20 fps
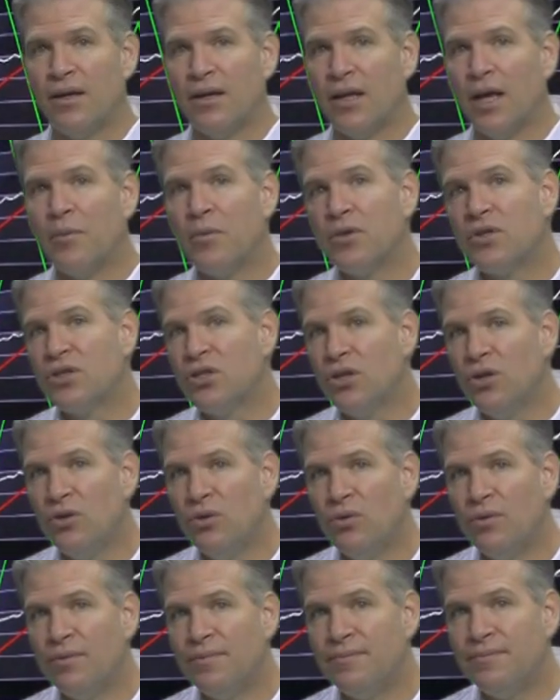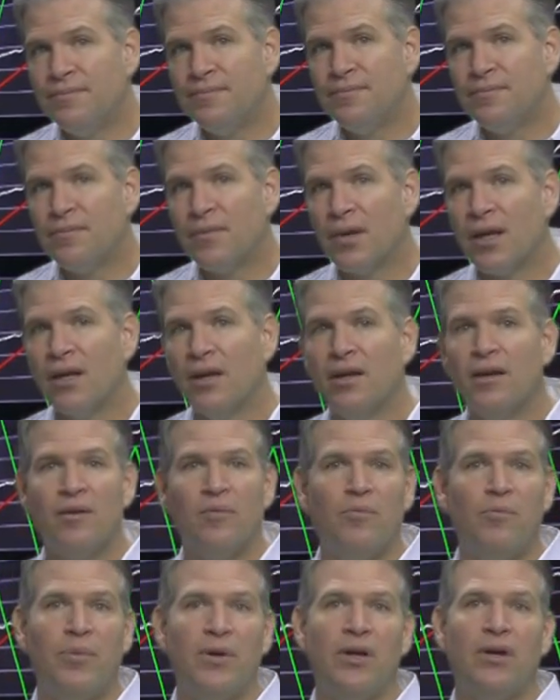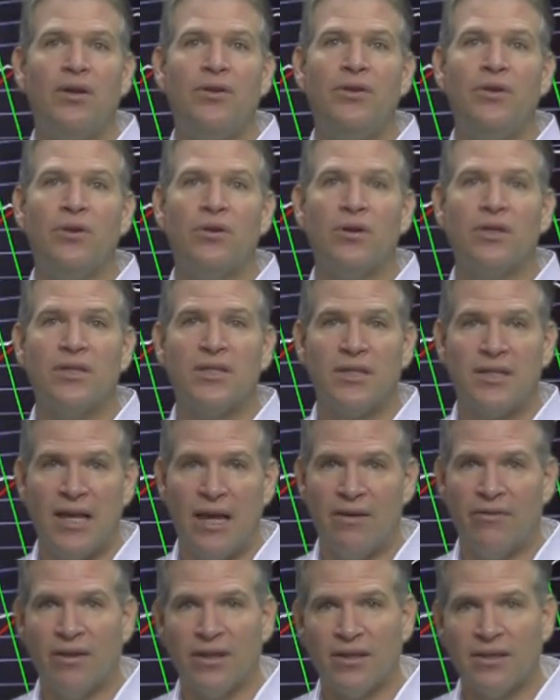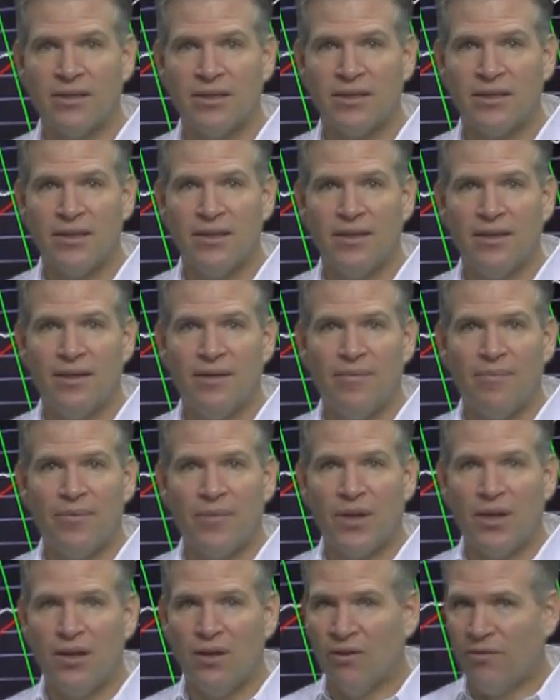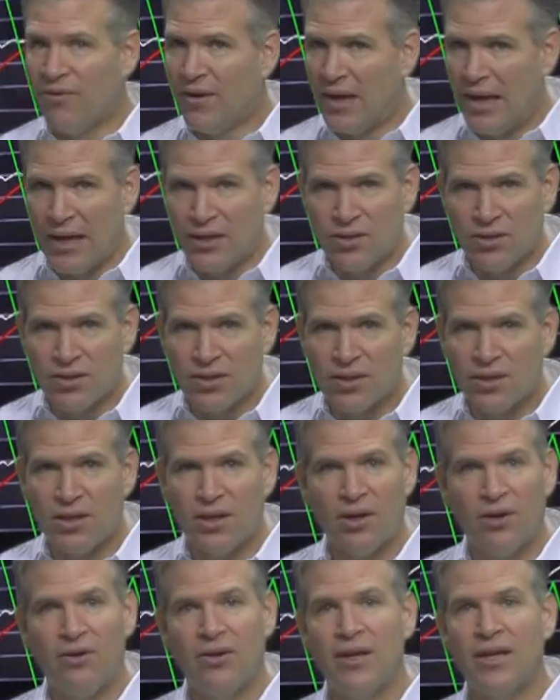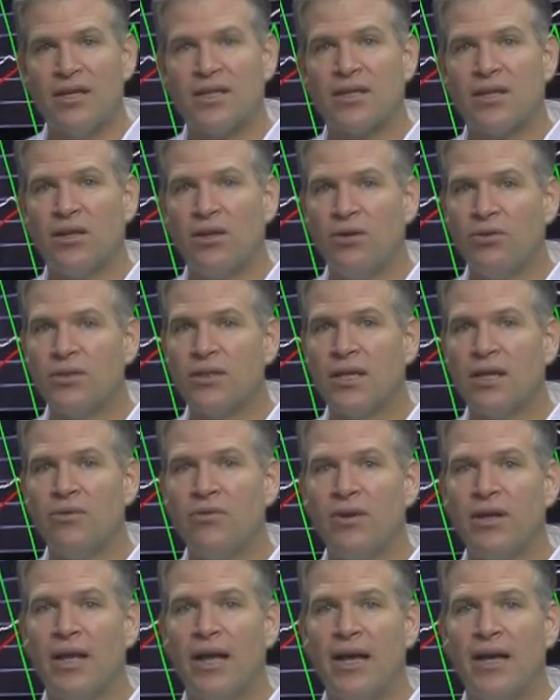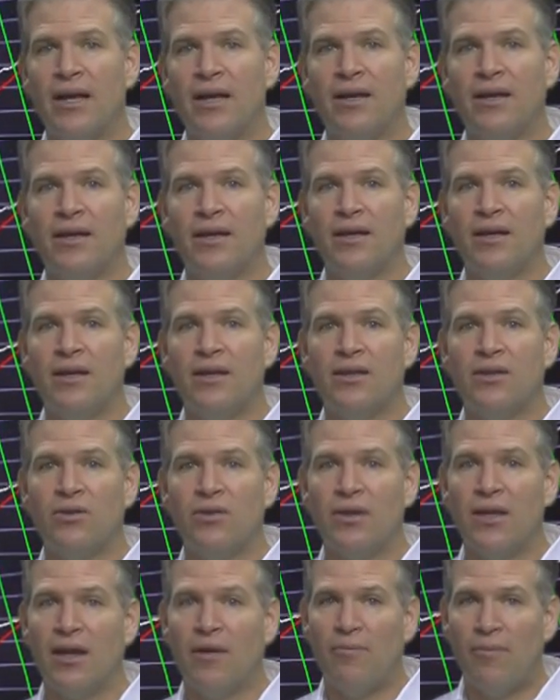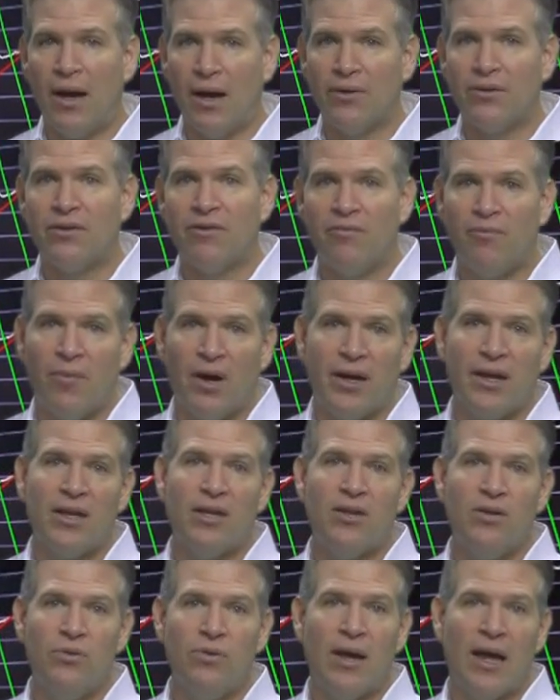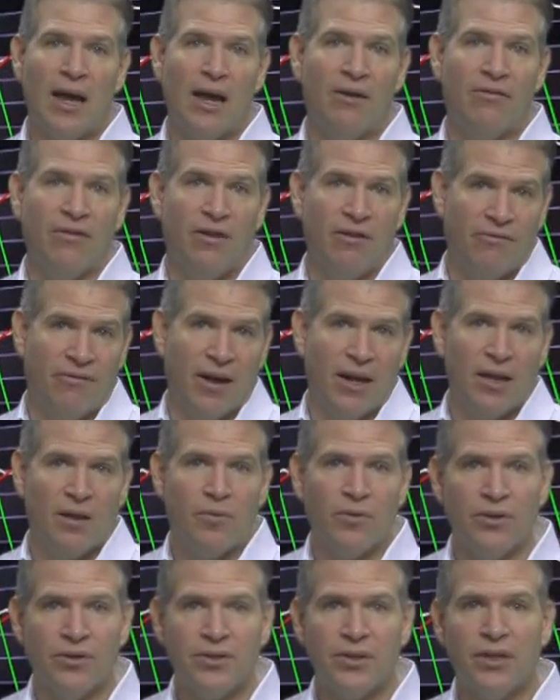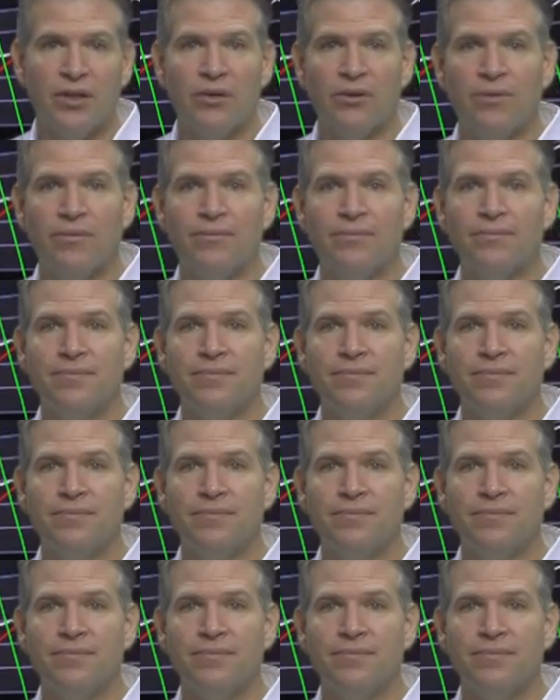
Number two, build your savings. Financial security is closely related to the amount of money you have available to you.